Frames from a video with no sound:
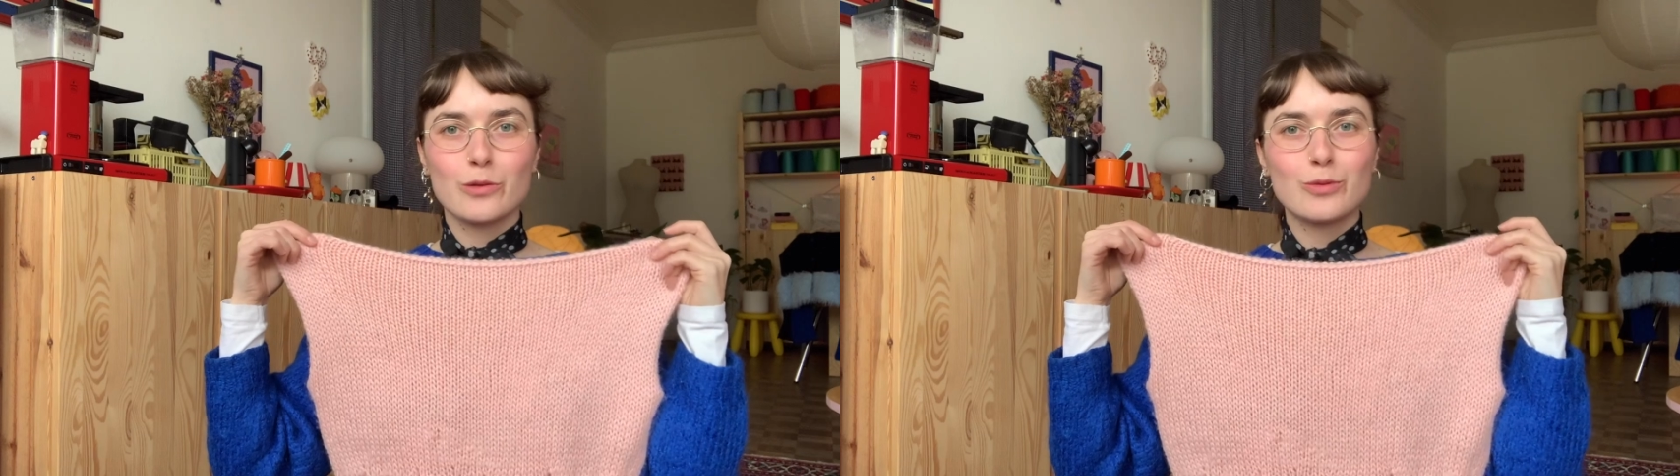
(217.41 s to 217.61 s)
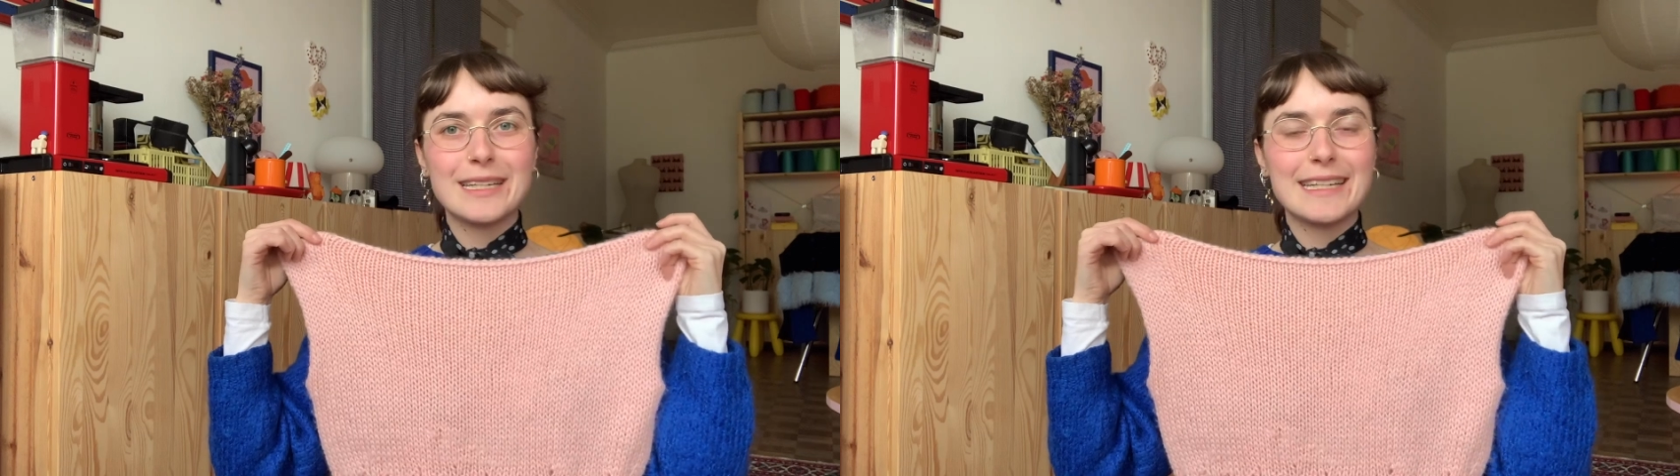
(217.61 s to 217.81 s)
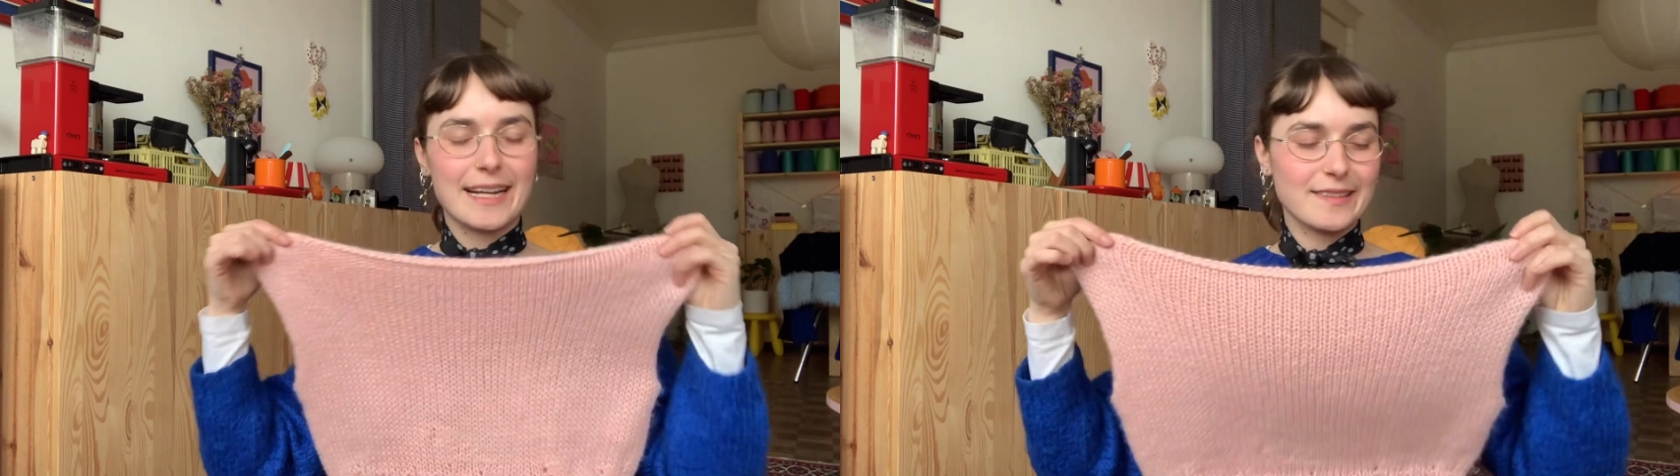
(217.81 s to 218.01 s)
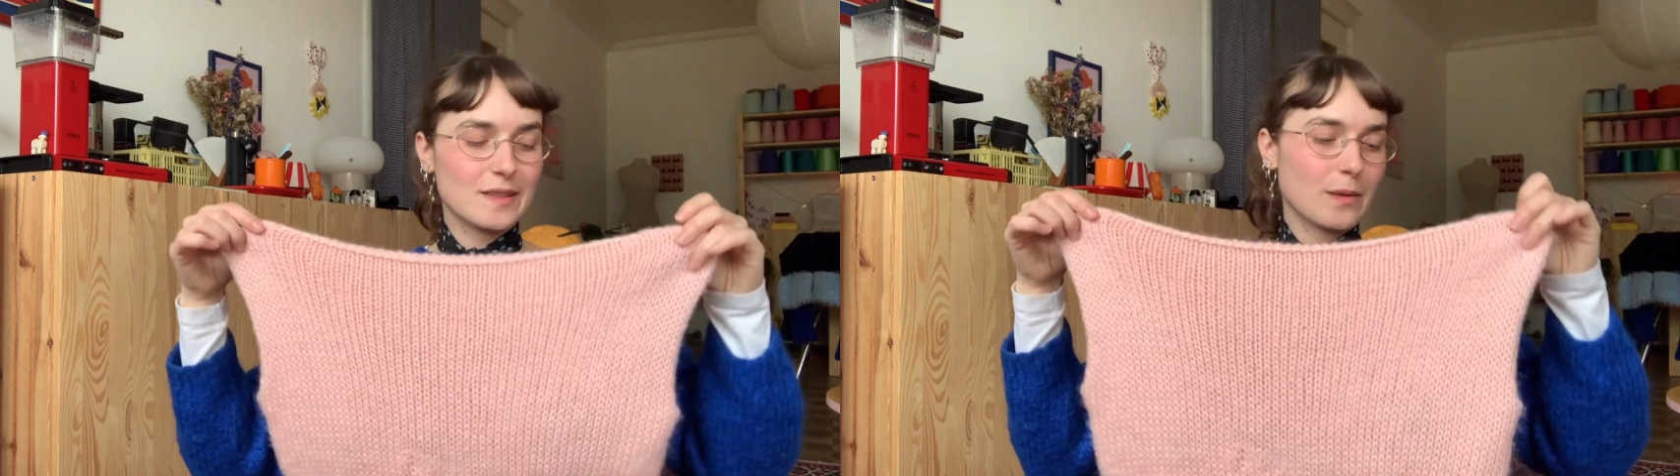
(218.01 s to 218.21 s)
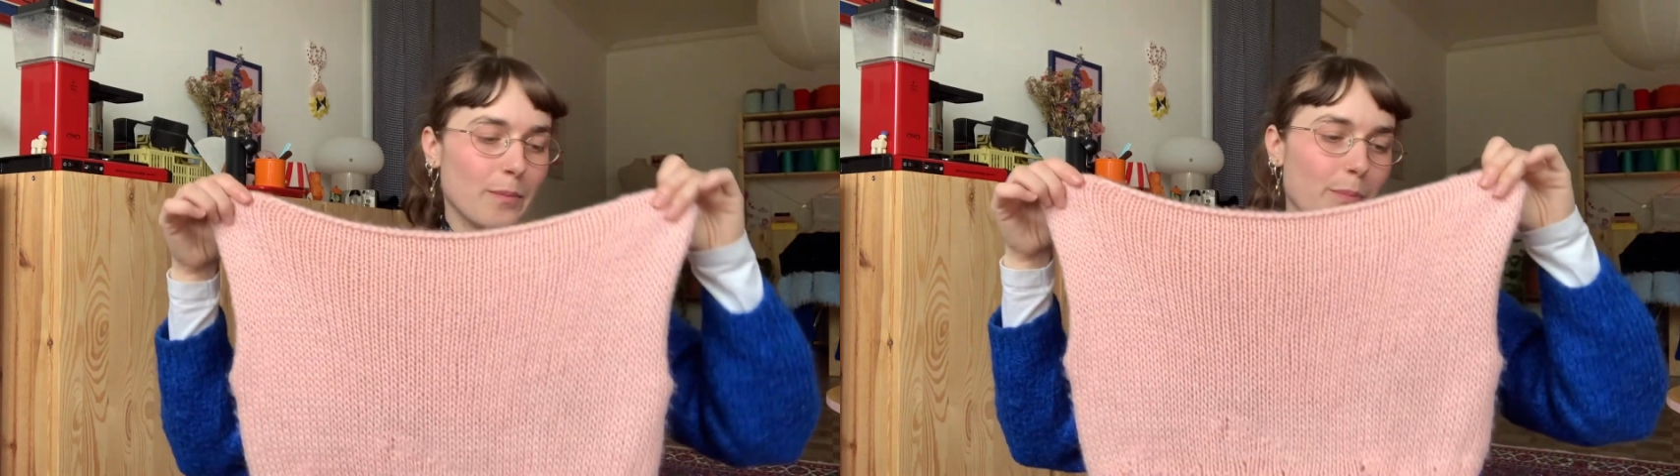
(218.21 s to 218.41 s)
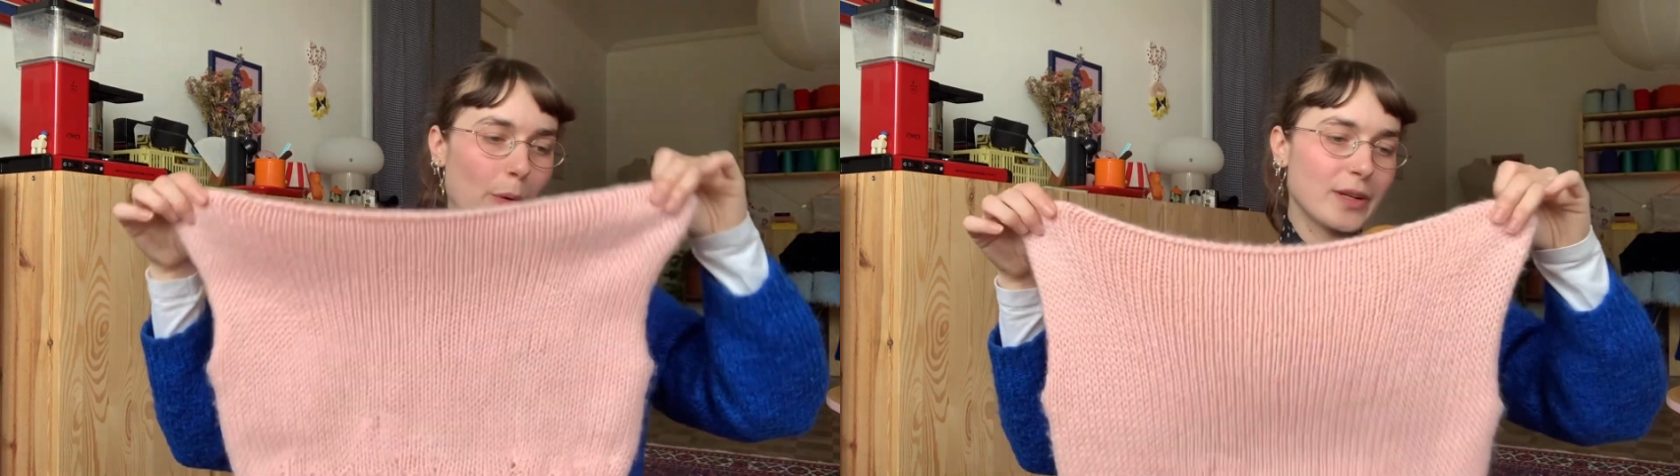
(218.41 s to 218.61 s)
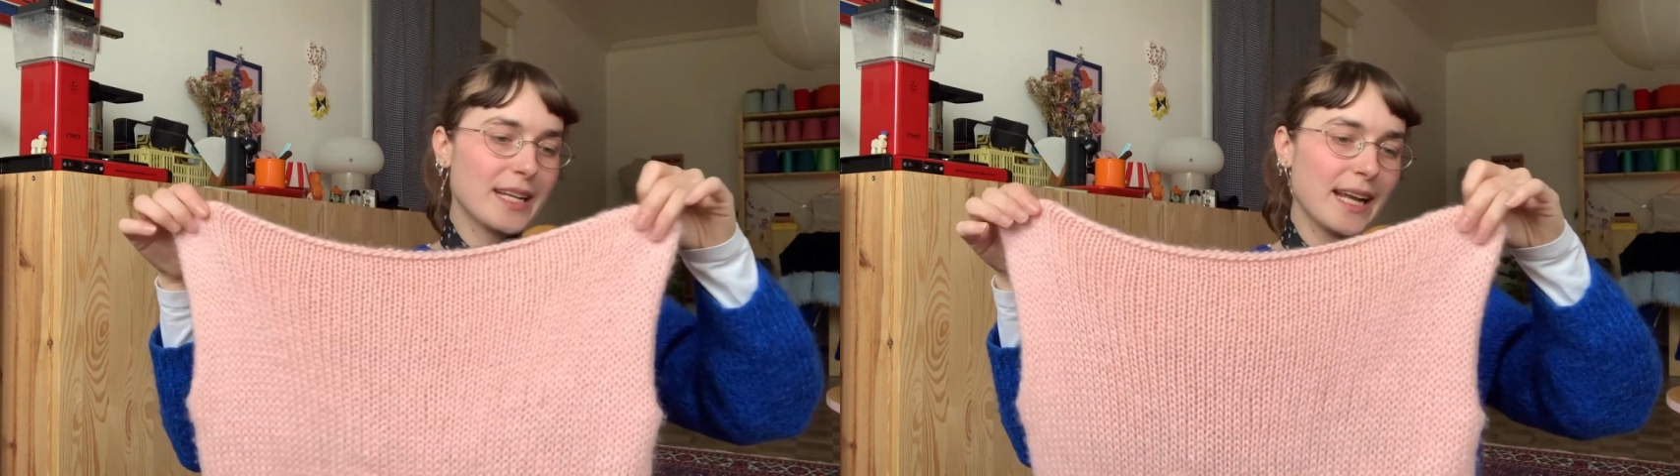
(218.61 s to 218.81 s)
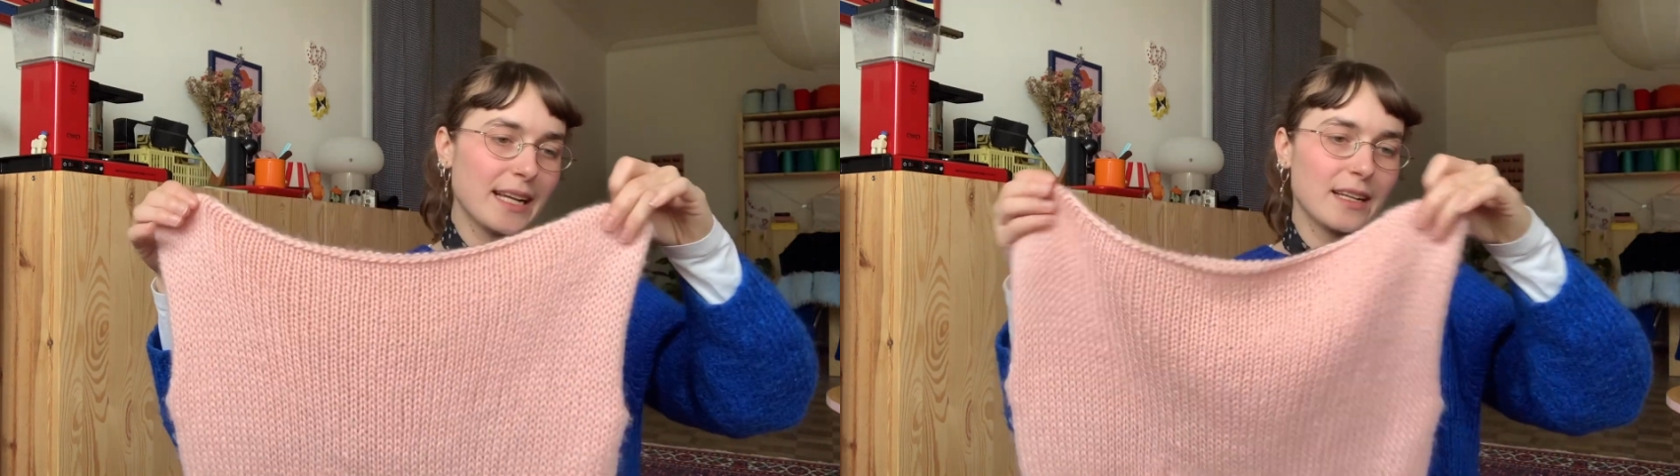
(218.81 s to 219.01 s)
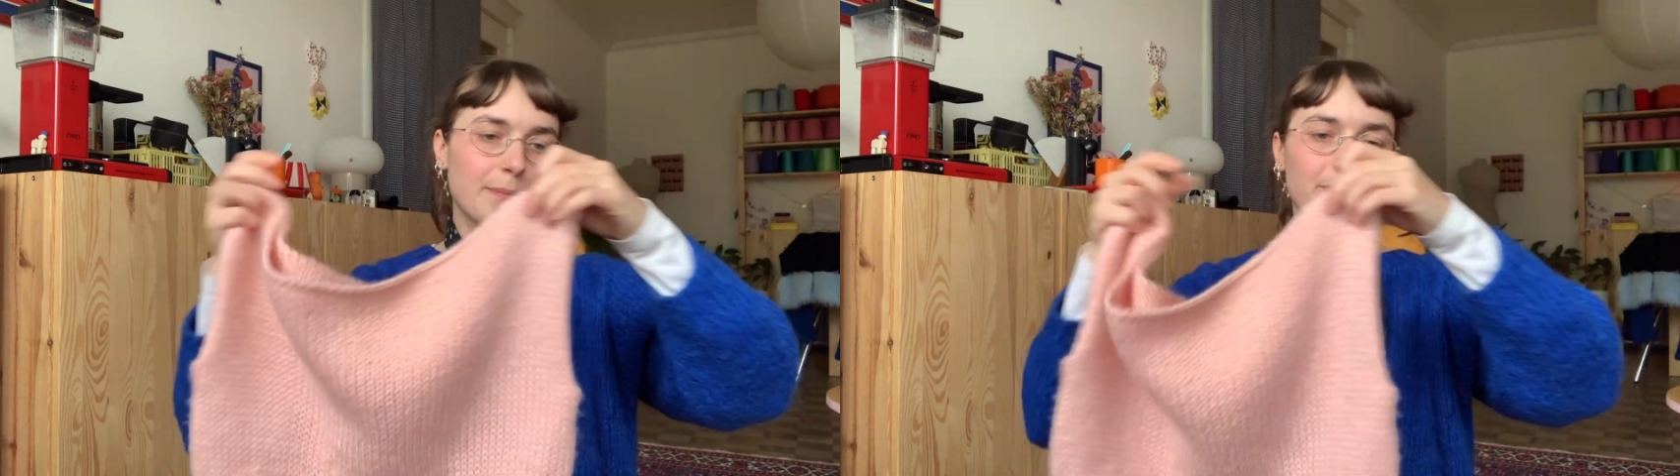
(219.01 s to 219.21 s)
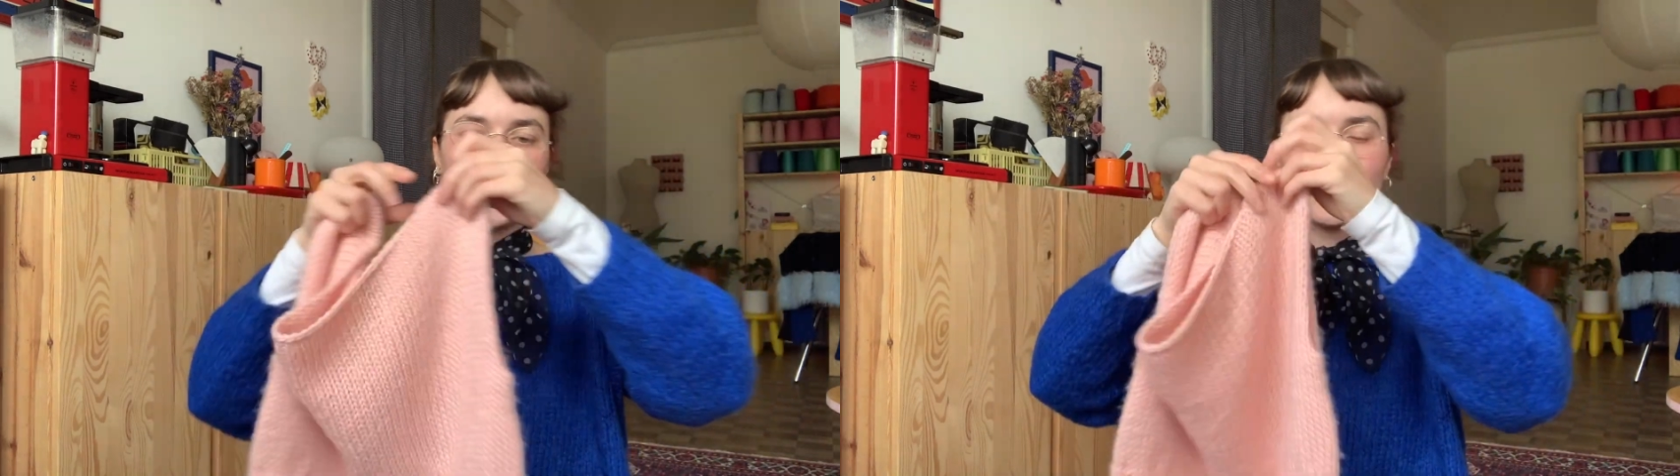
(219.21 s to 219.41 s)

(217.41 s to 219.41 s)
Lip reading: really nice boat neck.